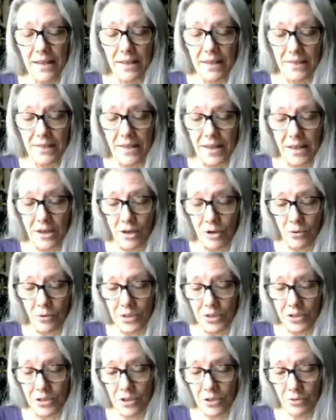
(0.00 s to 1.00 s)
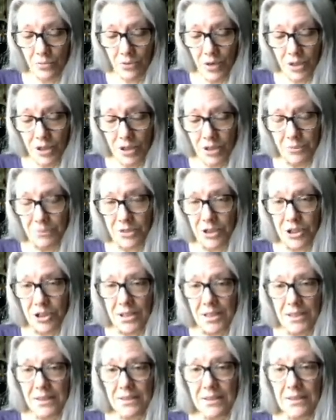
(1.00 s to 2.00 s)
They go into the washing
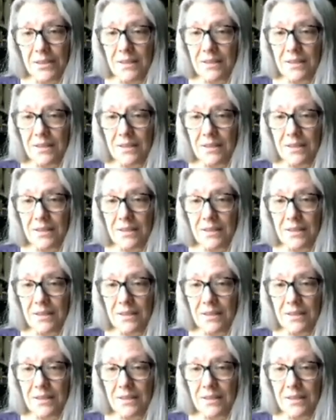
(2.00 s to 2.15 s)
machine.